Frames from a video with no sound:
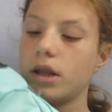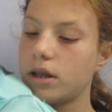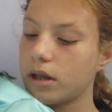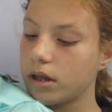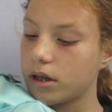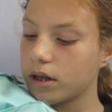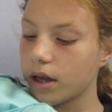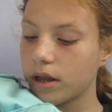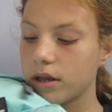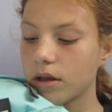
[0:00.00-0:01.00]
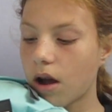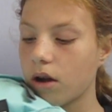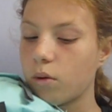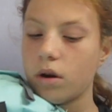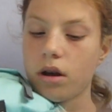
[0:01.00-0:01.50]
it's just like this
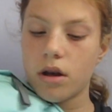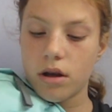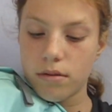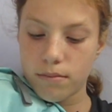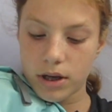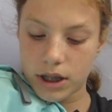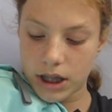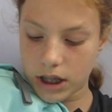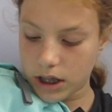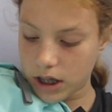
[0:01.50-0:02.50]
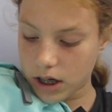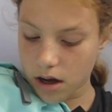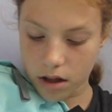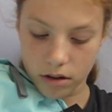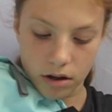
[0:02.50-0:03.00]
aqua minty
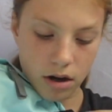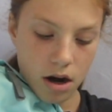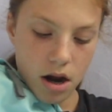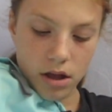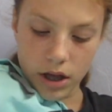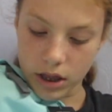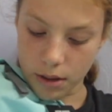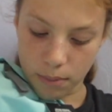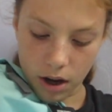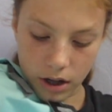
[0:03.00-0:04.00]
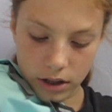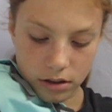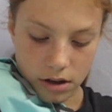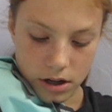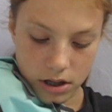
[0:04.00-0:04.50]
color. Like the
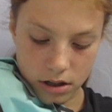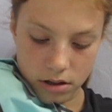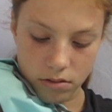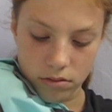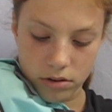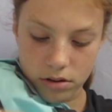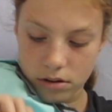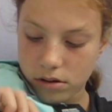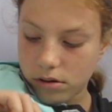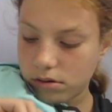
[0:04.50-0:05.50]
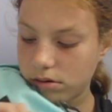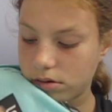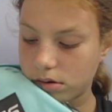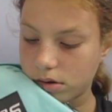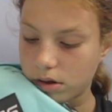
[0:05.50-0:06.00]
pockets are huge.
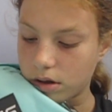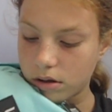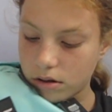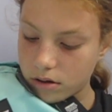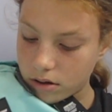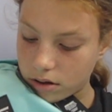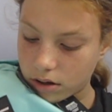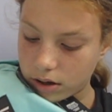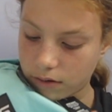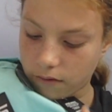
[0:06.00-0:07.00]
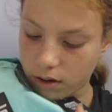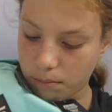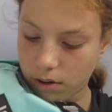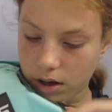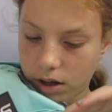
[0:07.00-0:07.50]
Like this
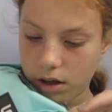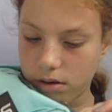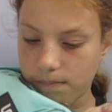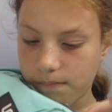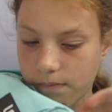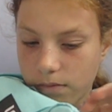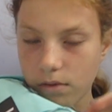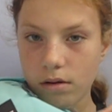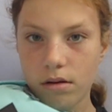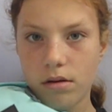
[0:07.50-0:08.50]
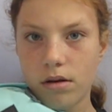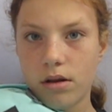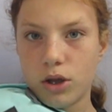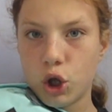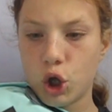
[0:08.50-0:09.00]
front pocket,
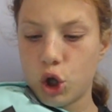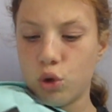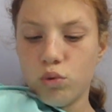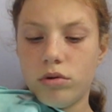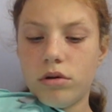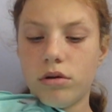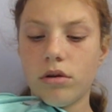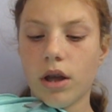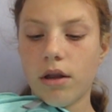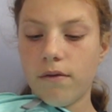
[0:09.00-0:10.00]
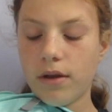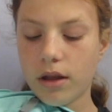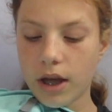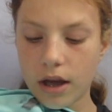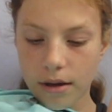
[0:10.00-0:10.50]
it's huge. I can fit
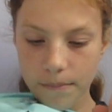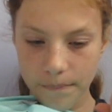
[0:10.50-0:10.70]
like,